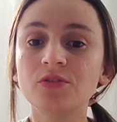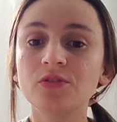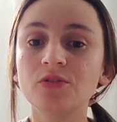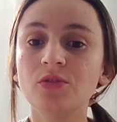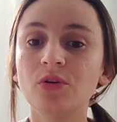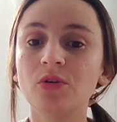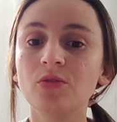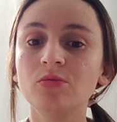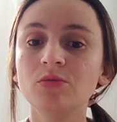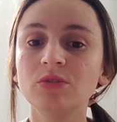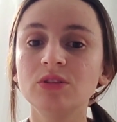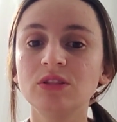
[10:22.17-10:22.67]

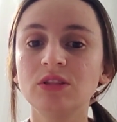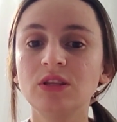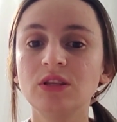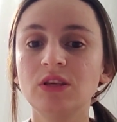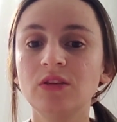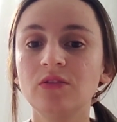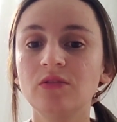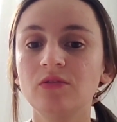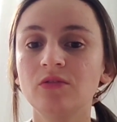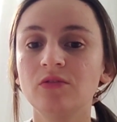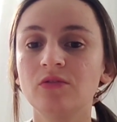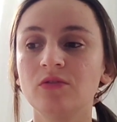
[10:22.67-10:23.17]
You always
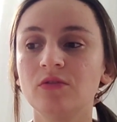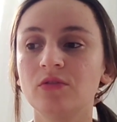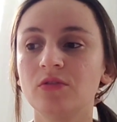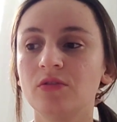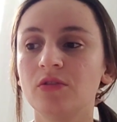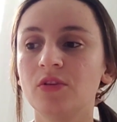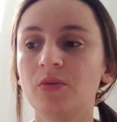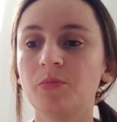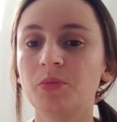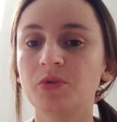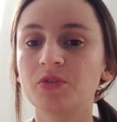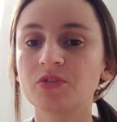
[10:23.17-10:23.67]
give
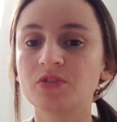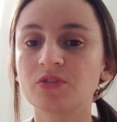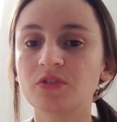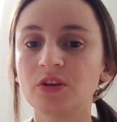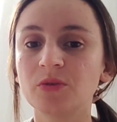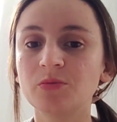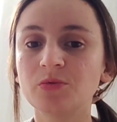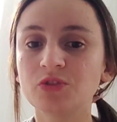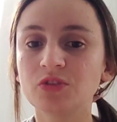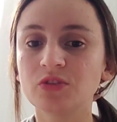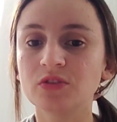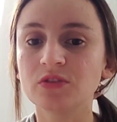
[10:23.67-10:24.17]
the
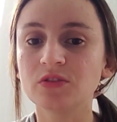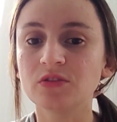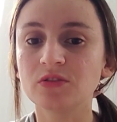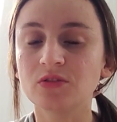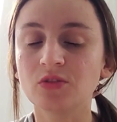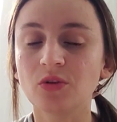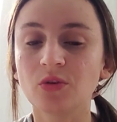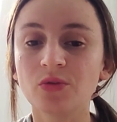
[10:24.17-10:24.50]
prescriptions and